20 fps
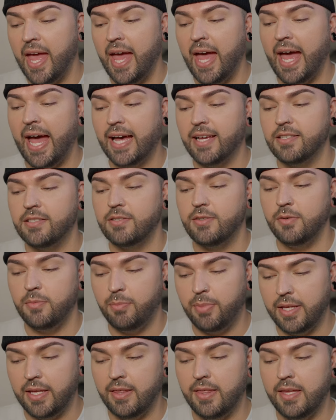has to
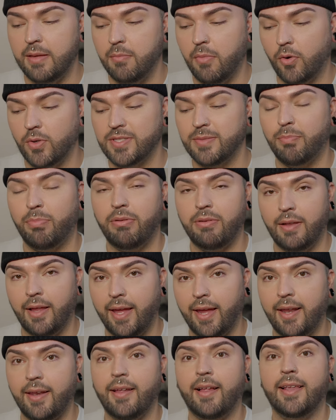be the most
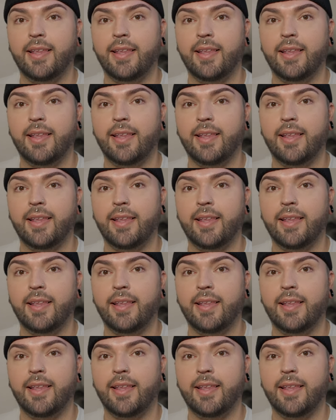plain,